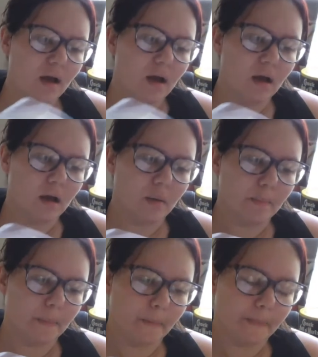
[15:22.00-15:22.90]

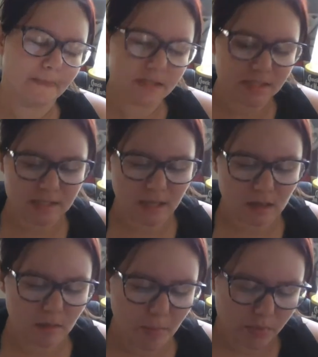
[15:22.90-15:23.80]
this is
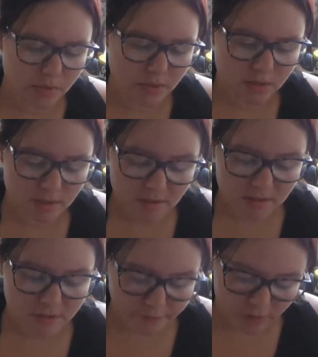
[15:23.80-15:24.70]
like the most,
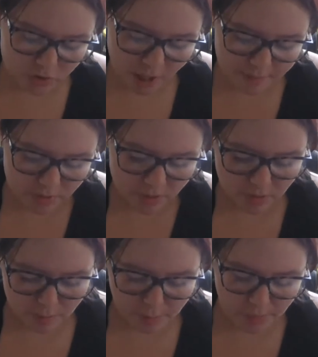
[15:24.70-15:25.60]
this is the first chapter, the